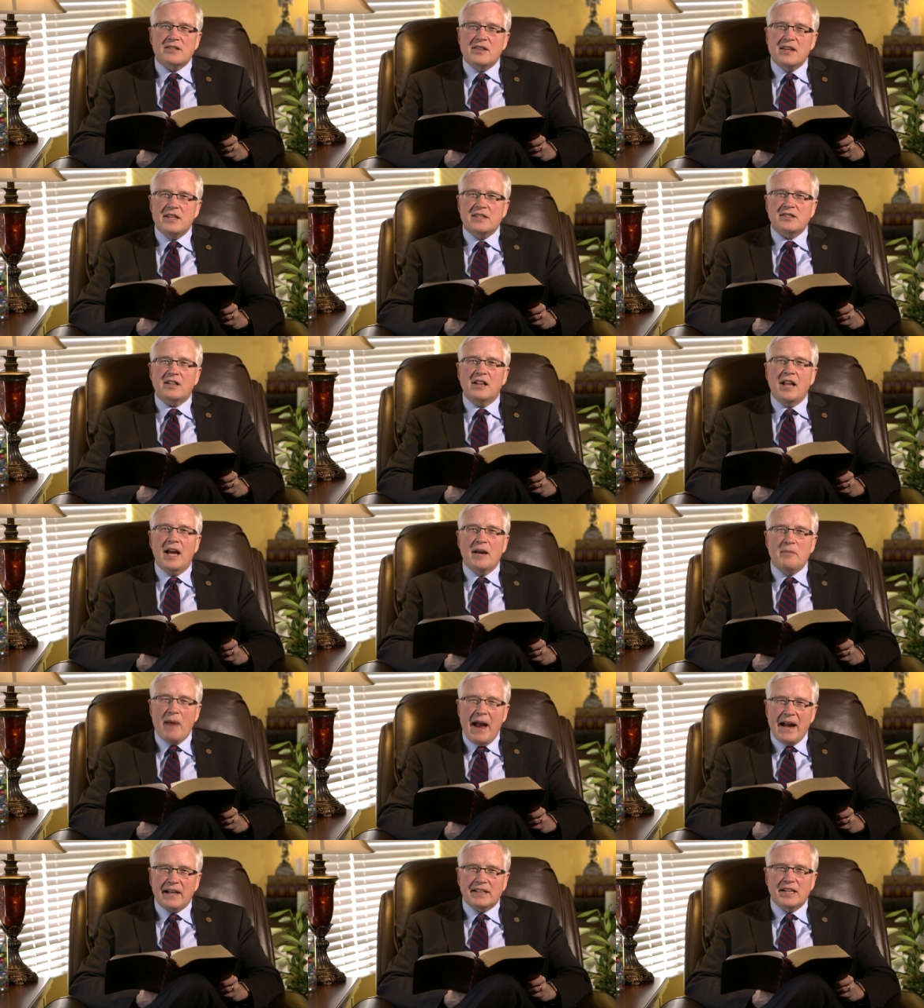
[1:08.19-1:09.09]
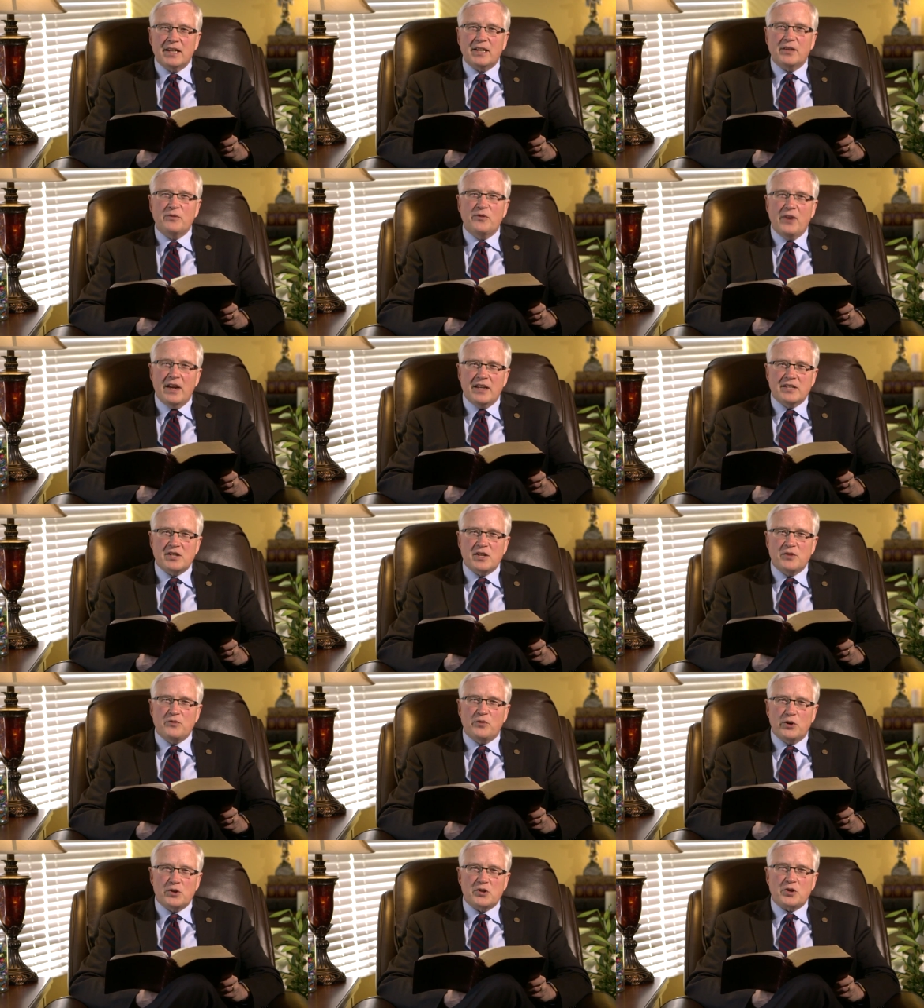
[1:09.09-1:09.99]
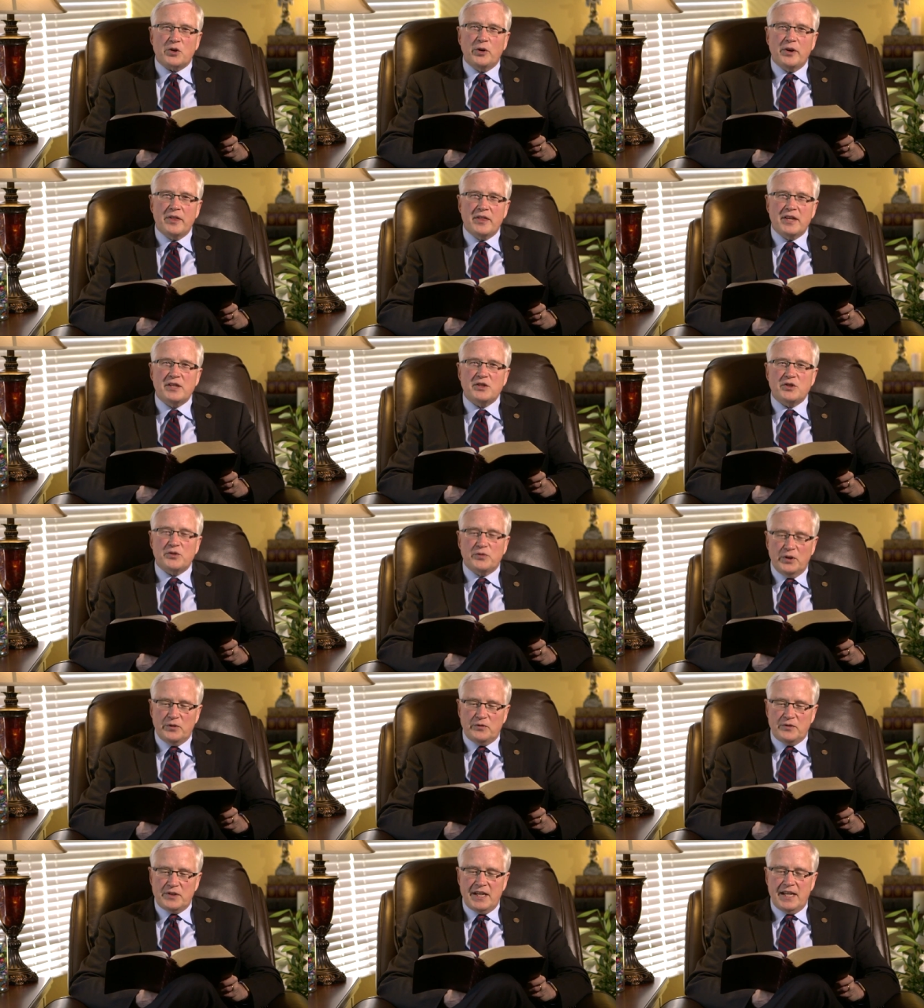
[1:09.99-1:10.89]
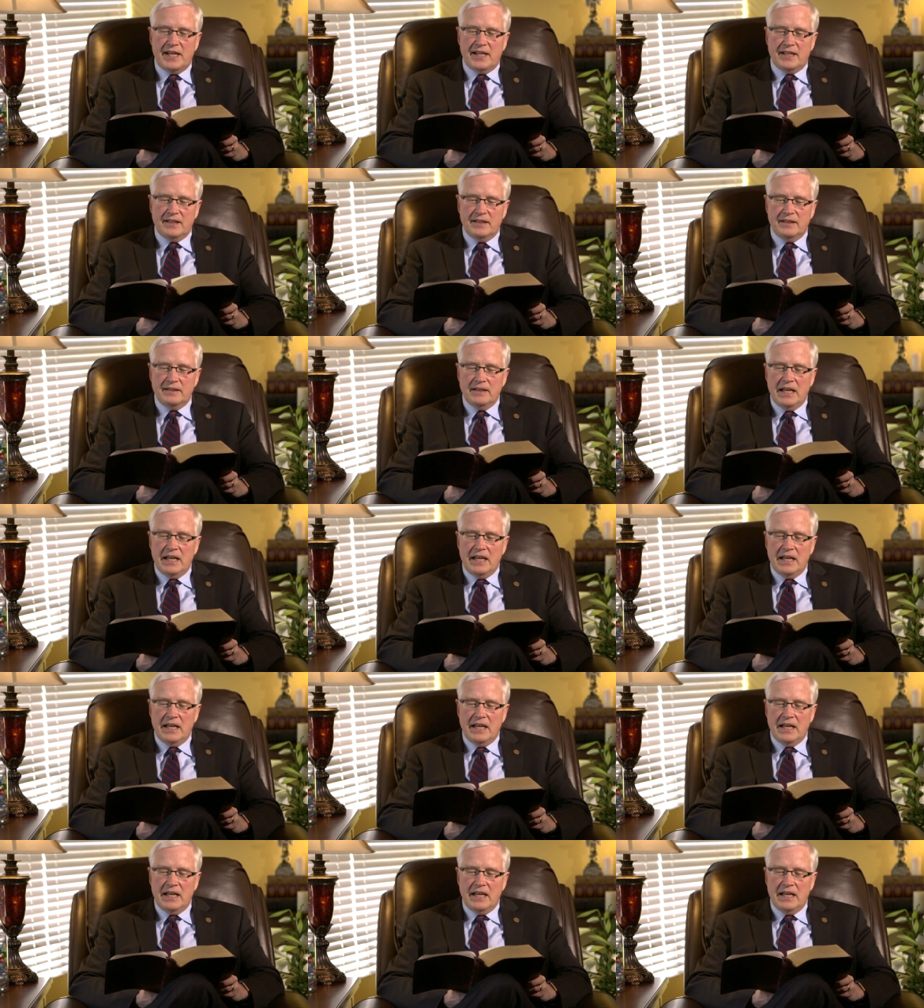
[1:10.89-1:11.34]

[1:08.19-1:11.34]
these climactic events in 1 Corinthians 15.